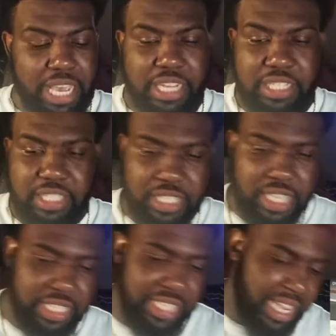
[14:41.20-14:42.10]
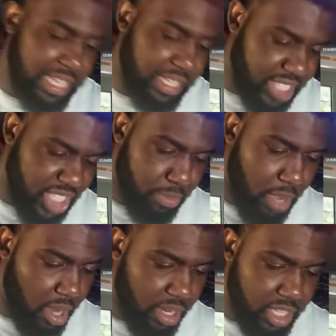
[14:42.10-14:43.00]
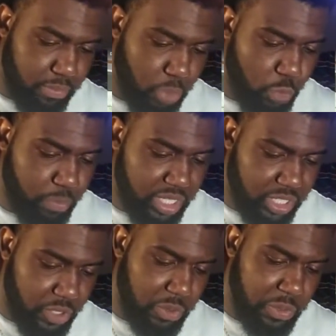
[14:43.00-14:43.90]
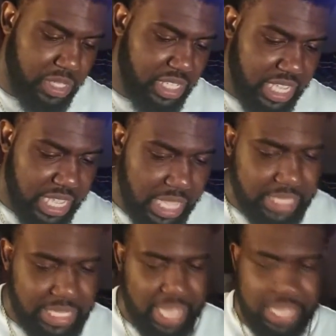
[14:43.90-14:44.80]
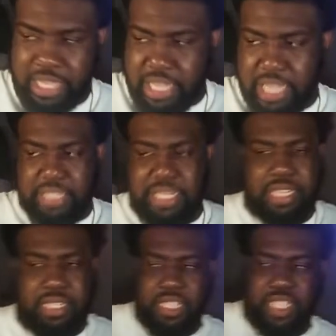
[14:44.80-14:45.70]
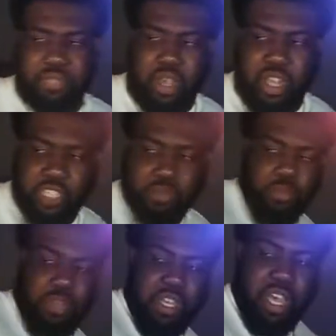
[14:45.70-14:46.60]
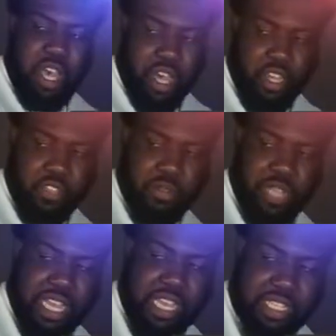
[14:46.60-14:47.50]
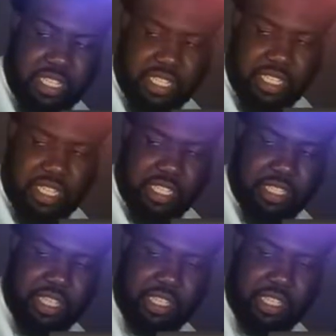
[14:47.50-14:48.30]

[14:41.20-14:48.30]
And it's like the smallest movement too. It's like the smallest movement. All you like, it's just this